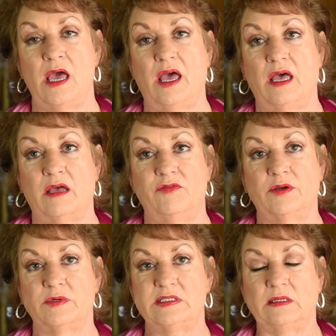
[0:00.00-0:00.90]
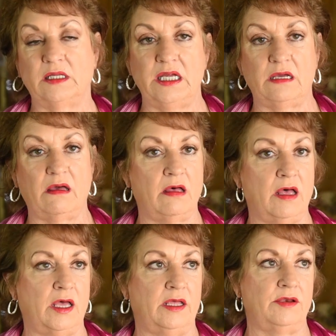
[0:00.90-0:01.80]
There was a link
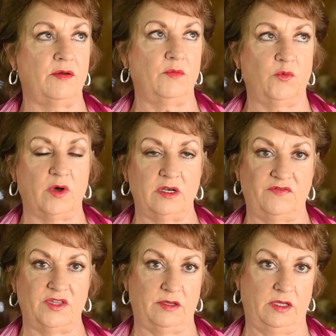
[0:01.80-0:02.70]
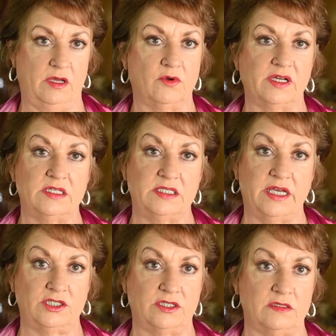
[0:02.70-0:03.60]
on one of the
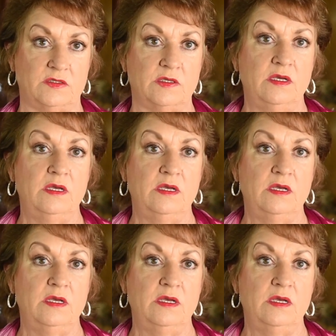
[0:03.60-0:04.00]
organizations